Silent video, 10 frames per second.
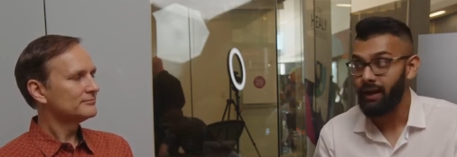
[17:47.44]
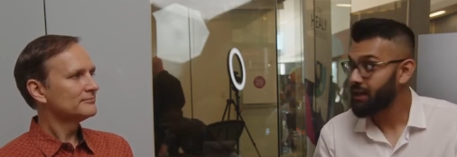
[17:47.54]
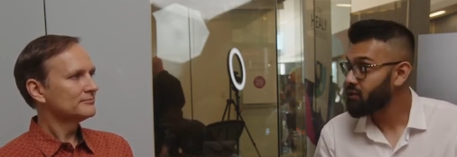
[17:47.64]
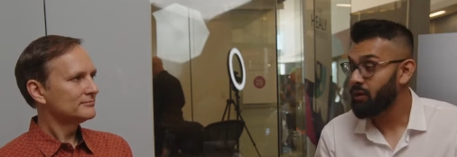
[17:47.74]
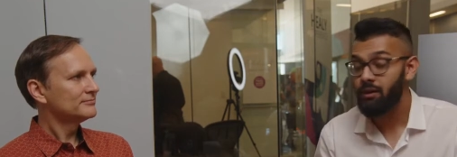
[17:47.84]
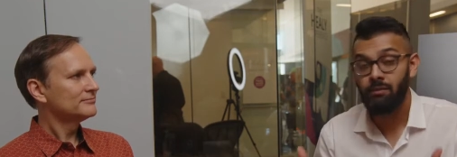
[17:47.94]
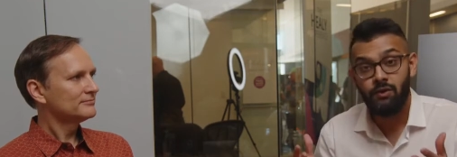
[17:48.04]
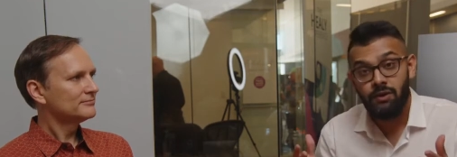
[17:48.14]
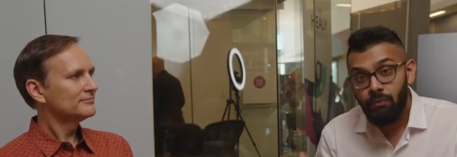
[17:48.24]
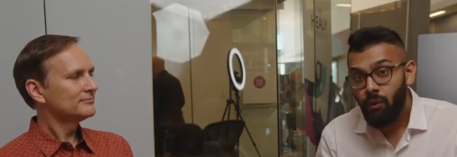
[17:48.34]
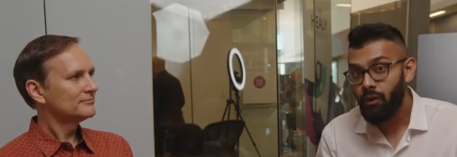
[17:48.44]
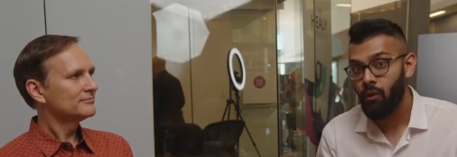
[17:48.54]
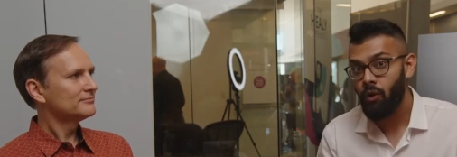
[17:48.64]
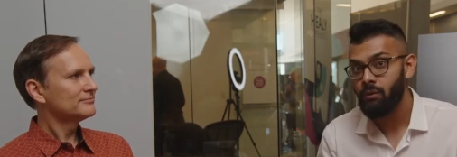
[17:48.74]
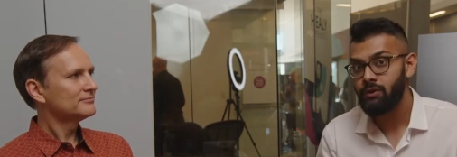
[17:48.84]
Speaker 1: right? It's one of the most important
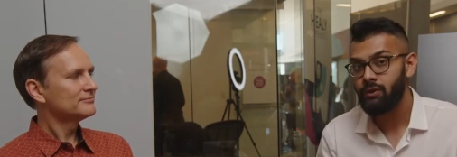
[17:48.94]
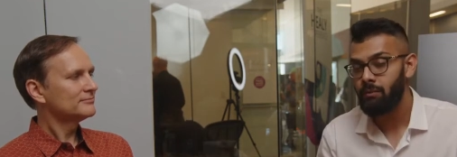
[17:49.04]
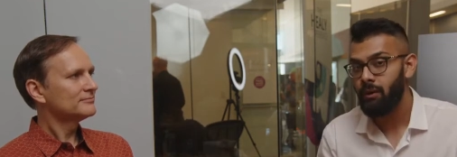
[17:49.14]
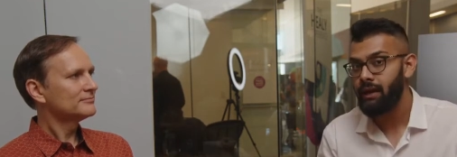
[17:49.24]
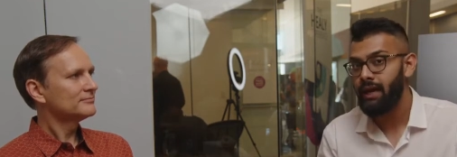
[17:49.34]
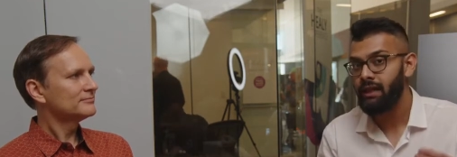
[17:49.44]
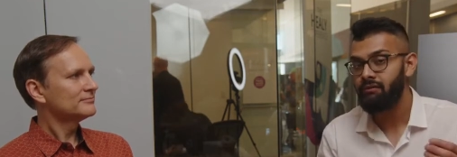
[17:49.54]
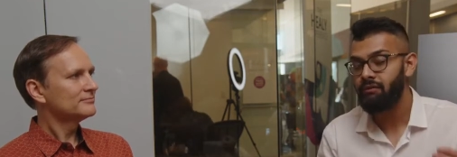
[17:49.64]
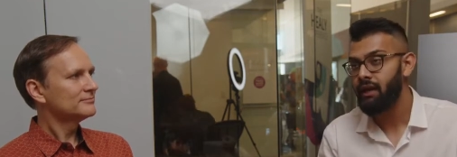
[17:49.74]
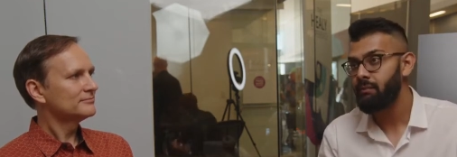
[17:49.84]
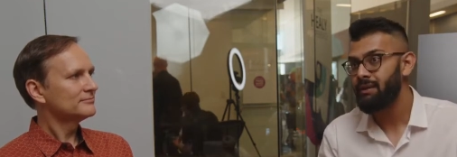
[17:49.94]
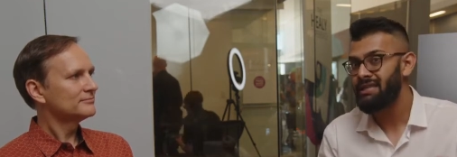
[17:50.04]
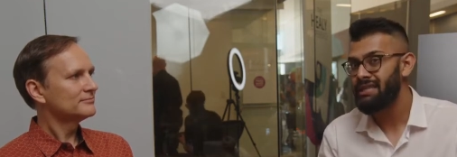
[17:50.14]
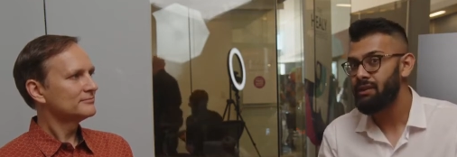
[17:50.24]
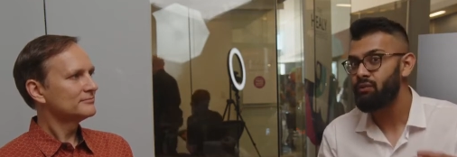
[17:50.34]
hormones in your body, and the vitamin
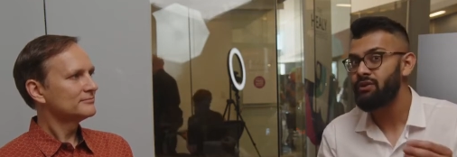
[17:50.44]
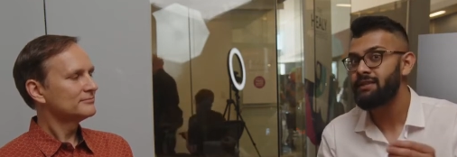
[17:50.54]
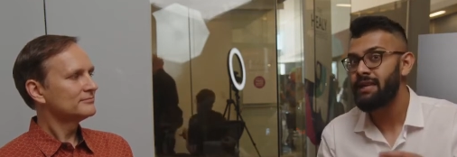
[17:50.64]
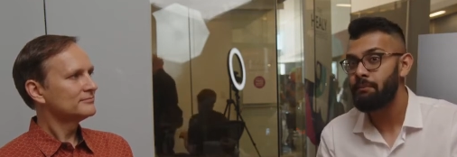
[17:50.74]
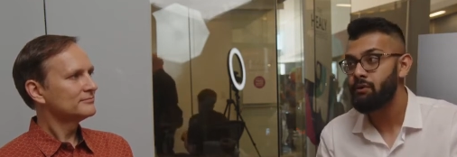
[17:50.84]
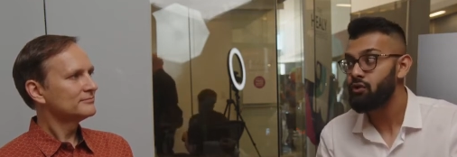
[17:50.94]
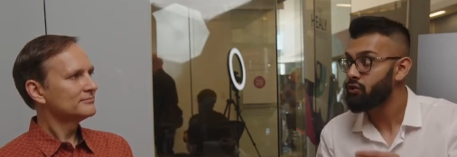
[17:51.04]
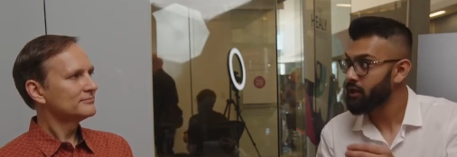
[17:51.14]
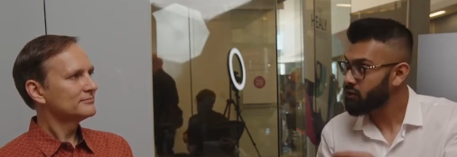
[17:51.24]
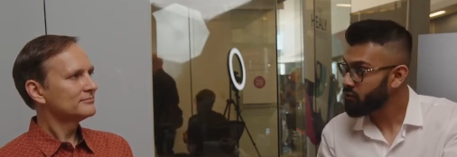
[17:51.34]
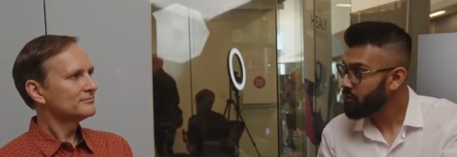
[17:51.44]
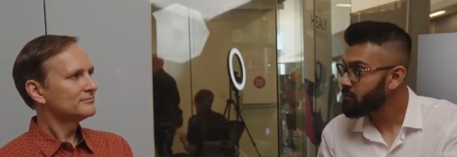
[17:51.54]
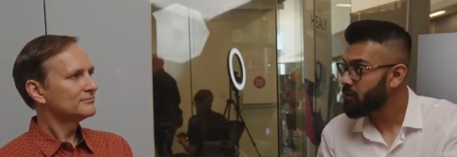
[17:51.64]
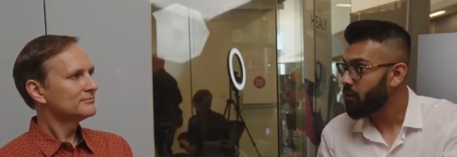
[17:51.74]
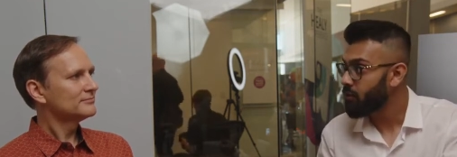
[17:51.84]
D receptor
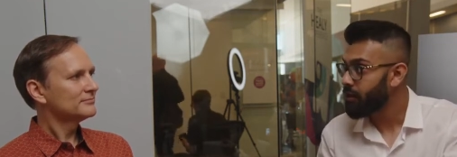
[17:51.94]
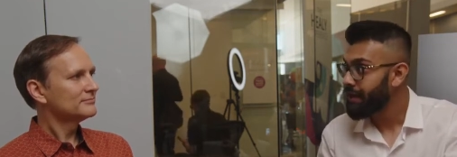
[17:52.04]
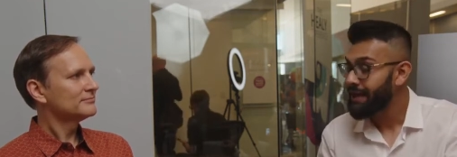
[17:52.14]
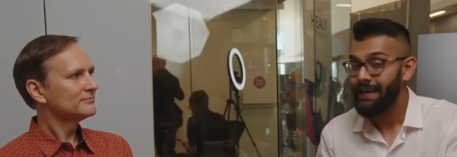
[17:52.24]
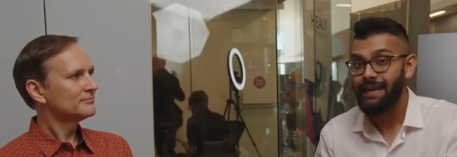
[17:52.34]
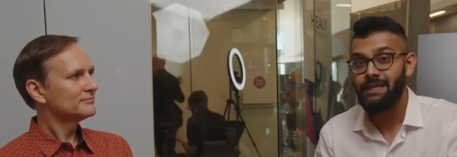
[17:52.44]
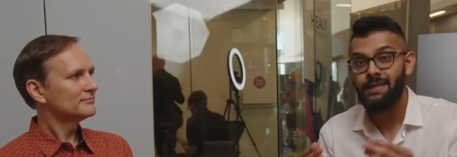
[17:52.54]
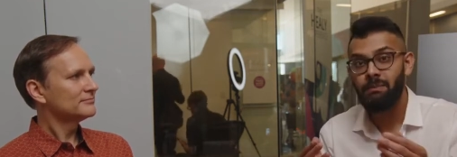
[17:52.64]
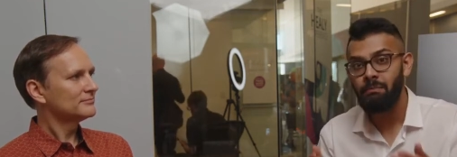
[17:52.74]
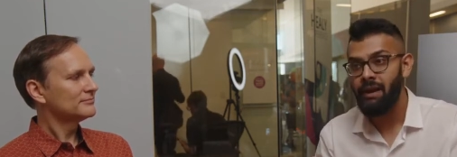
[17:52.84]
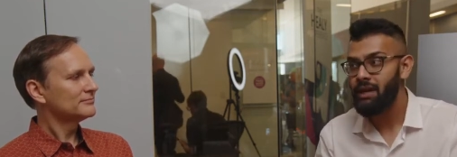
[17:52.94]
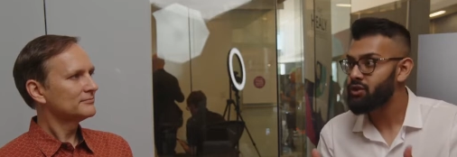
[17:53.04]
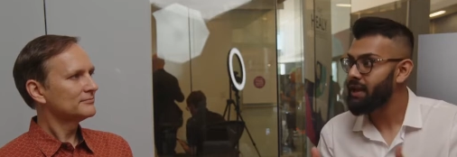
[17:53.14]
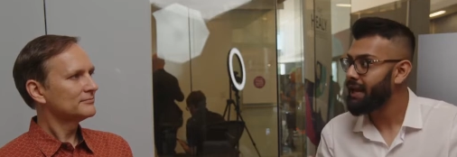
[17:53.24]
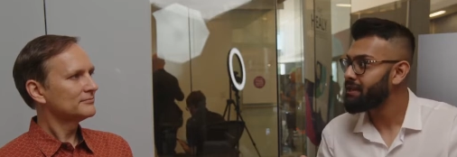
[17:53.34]
transcriptome is the major
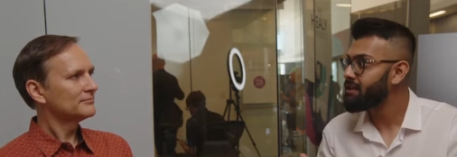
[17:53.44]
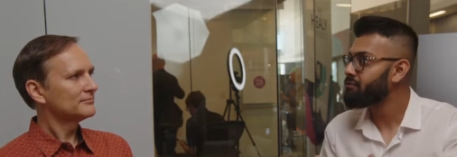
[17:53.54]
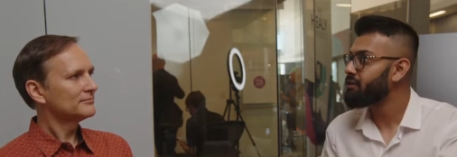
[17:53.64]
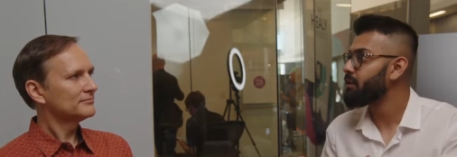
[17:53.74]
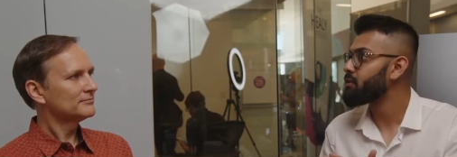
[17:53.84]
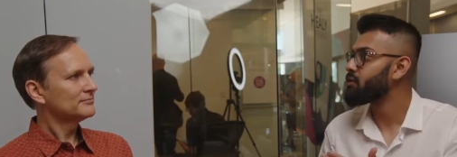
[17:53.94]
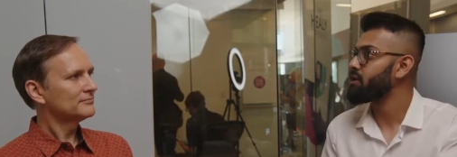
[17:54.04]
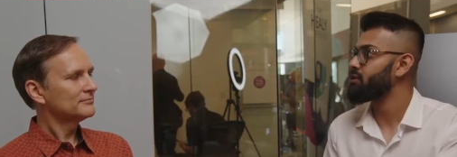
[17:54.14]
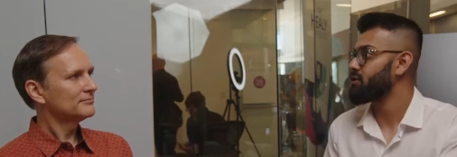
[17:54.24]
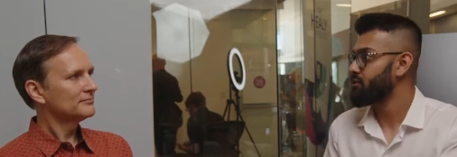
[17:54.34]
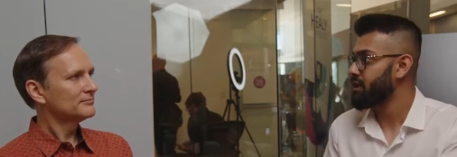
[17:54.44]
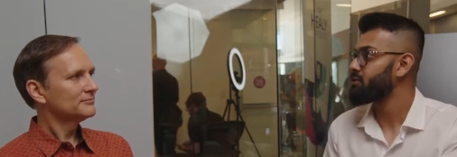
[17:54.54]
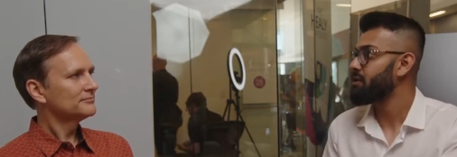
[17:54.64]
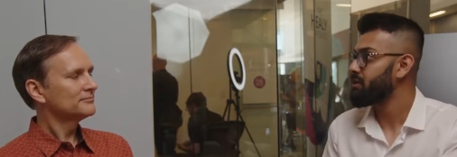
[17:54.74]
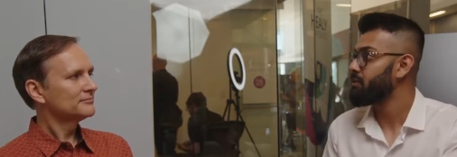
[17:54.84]
anti-inflammatory
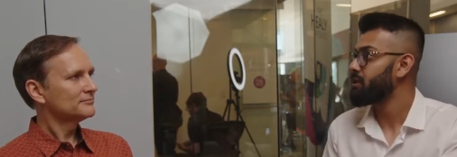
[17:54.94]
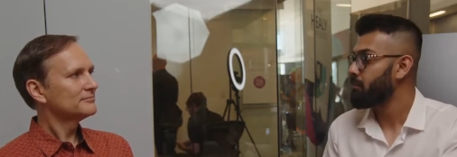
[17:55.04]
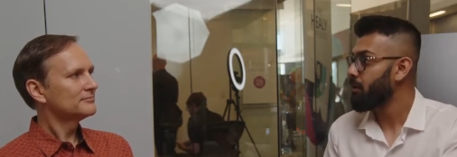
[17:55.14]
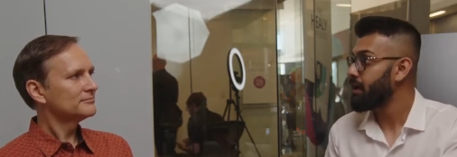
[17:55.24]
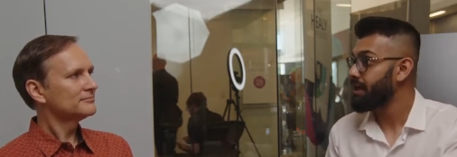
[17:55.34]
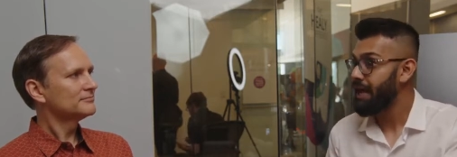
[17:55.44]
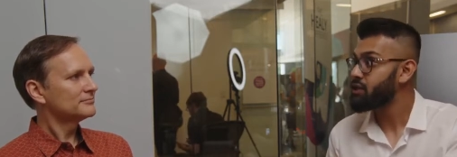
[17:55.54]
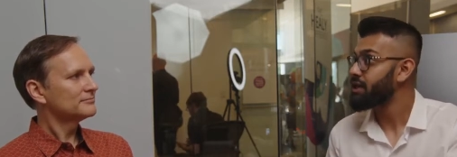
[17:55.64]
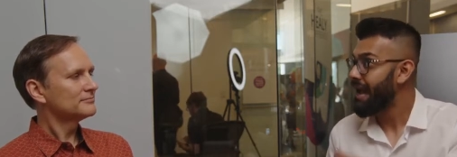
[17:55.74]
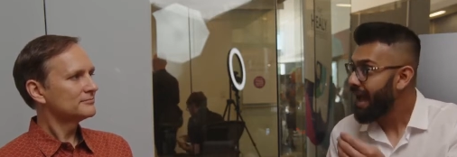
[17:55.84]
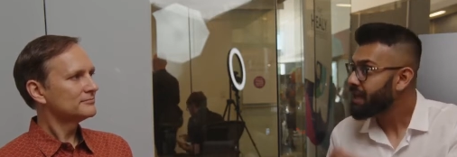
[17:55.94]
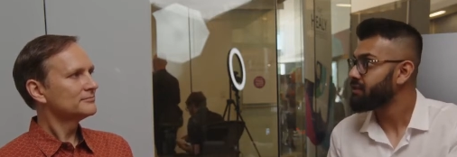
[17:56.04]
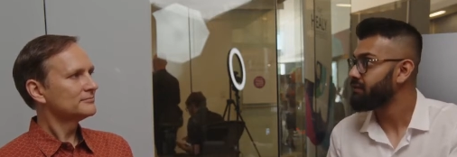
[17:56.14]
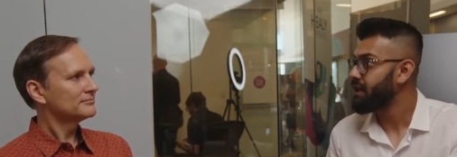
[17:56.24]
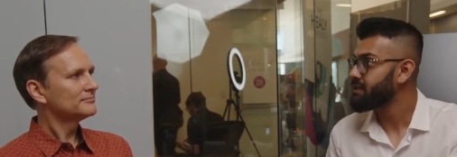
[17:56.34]
transcriptome in the body. It actually
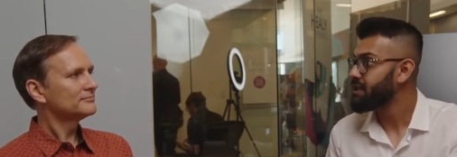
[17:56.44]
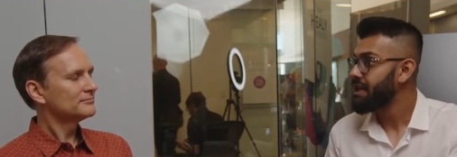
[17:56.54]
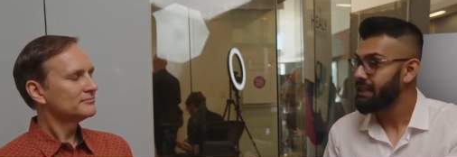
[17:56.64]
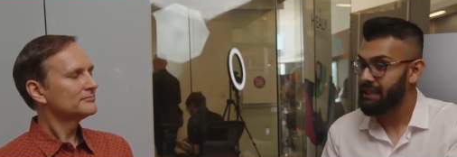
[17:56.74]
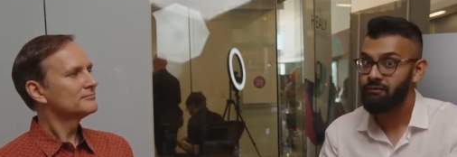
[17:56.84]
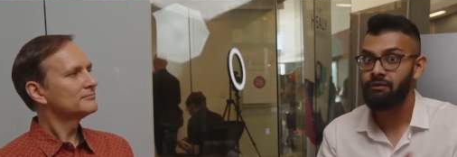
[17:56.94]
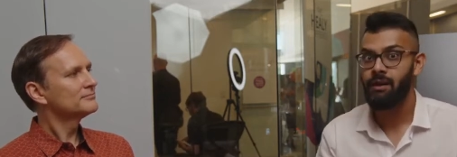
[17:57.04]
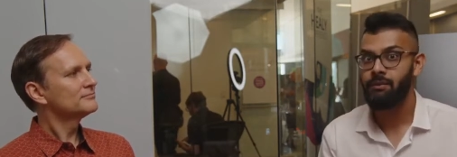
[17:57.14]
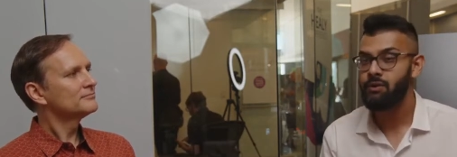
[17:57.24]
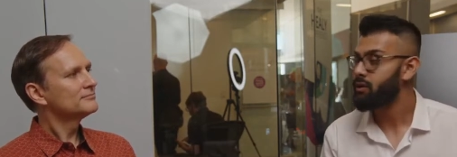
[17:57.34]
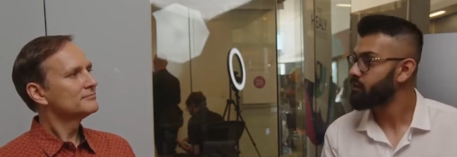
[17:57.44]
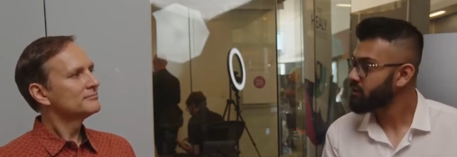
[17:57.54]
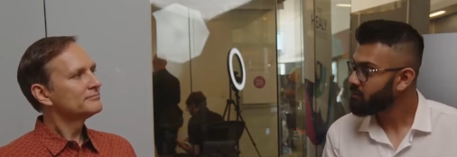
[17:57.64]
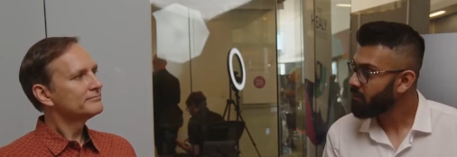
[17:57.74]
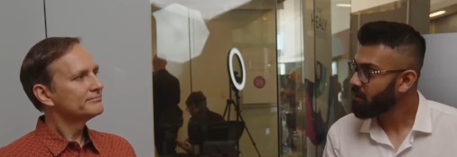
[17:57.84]
activates the inflammatory
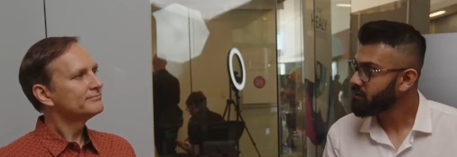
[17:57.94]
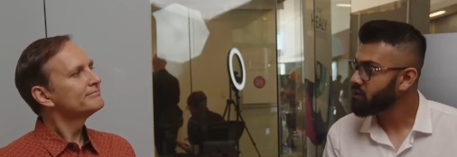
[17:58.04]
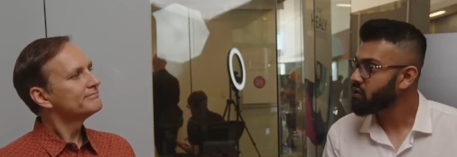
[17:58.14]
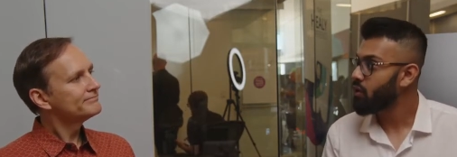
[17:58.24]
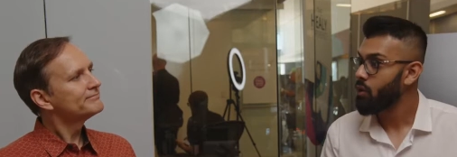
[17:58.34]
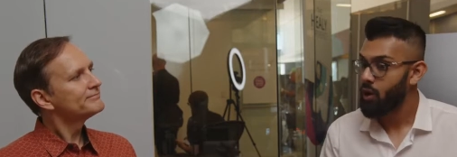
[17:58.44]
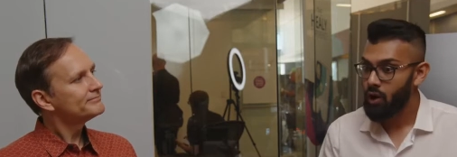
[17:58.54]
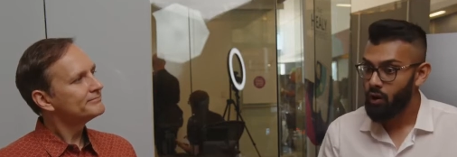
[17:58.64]
response. And so